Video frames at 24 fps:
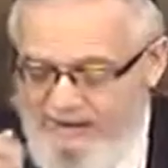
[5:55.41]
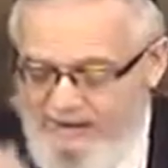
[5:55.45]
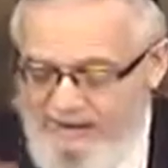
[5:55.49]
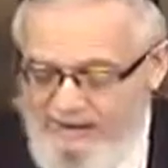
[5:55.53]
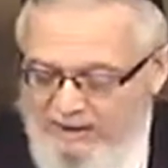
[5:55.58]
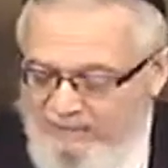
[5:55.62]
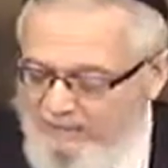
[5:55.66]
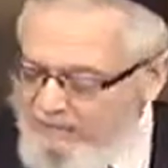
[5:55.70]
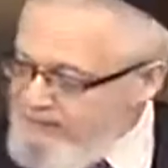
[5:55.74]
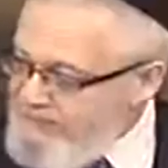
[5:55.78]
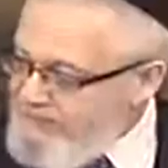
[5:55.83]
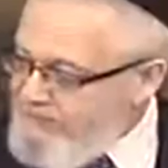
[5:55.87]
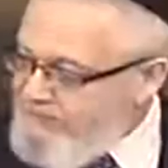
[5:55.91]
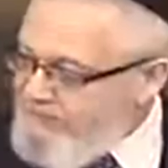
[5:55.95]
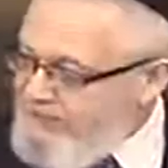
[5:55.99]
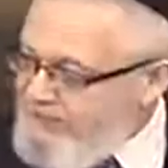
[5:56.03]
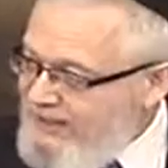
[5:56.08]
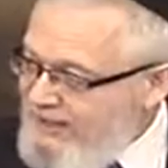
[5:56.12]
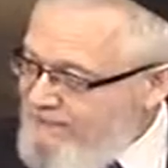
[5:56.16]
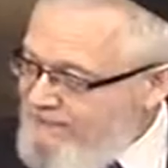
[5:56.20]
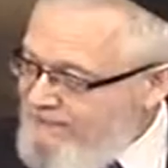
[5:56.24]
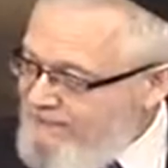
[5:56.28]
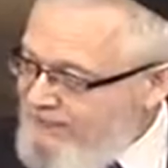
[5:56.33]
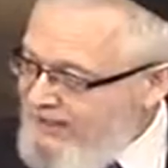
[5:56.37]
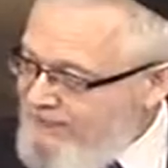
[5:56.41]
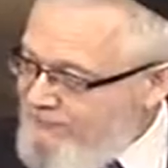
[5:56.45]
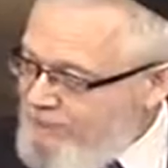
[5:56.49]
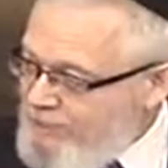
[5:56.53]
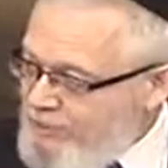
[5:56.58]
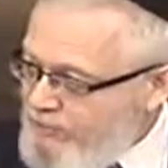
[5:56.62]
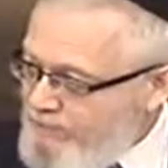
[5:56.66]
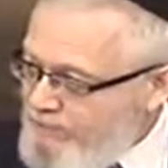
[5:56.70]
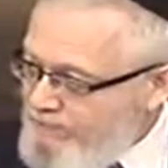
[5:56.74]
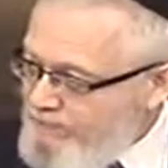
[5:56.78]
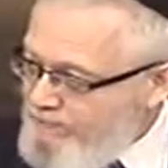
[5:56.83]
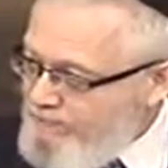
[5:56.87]
Harizim ben
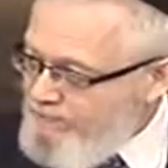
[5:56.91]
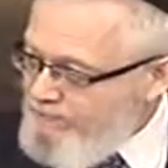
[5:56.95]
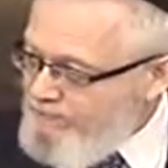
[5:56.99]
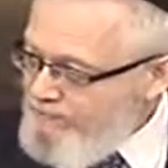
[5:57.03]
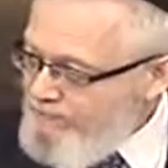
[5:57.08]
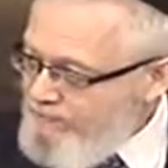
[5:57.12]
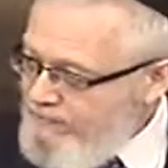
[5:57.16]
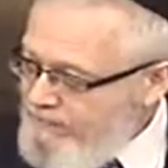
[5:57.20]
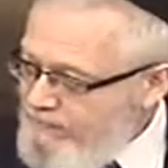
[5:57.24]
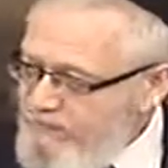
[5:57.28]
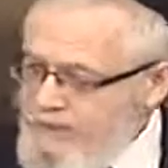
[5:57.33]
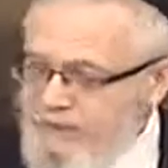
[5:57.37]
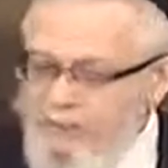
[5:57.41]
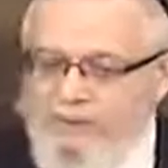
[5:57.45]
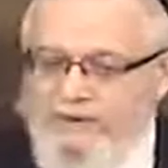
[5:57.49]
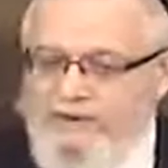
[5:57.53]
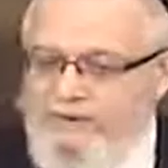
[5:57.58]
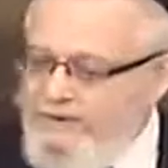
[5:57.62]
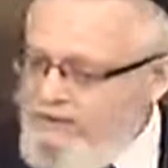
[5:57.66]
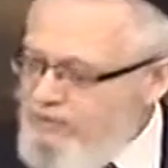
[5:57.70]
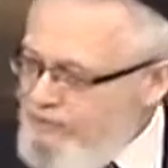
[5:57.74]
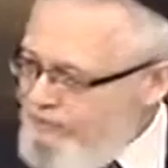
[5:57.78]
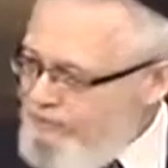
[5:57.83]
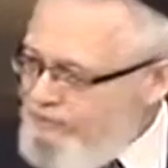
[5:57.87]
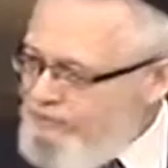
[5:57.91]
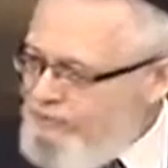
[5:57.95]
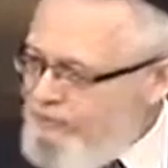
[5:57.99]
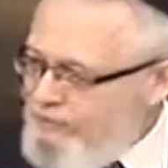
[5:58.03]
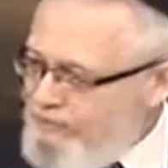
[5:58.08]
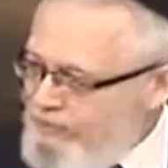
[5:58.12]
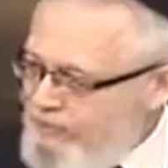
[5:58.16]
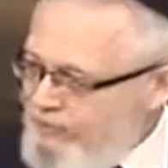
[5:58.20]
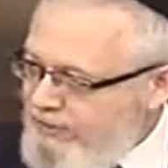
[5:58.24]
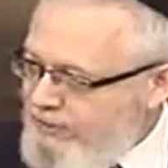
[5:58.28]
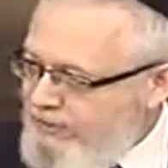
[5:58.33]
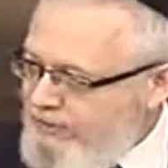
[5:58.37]
Now, where do you notice the
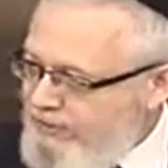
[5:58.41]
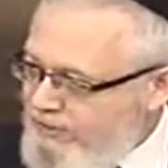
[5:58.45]
tree?